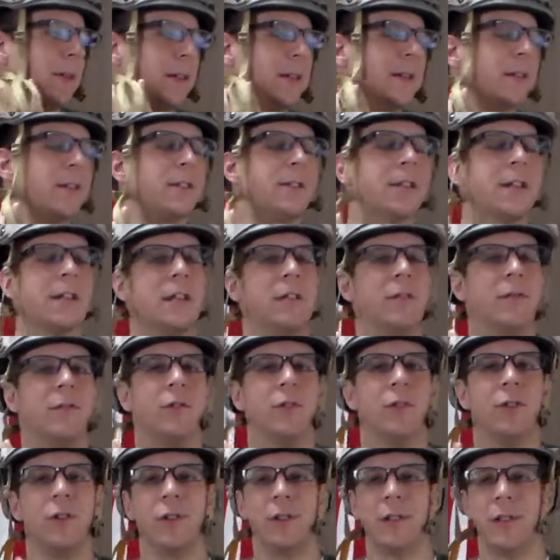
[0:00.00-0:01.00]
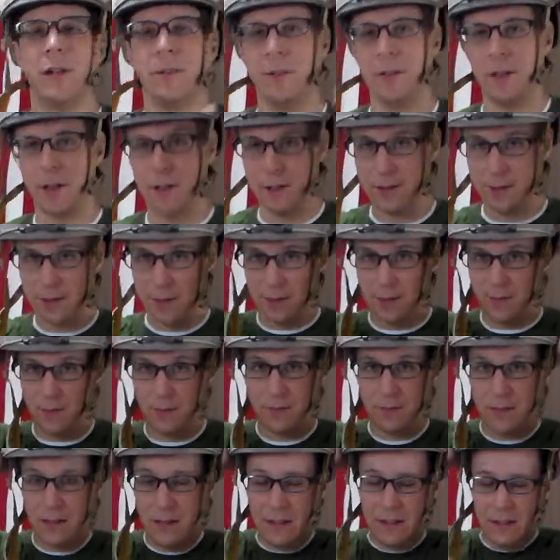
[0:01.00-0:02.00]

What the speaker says: like, the second floor or something. So,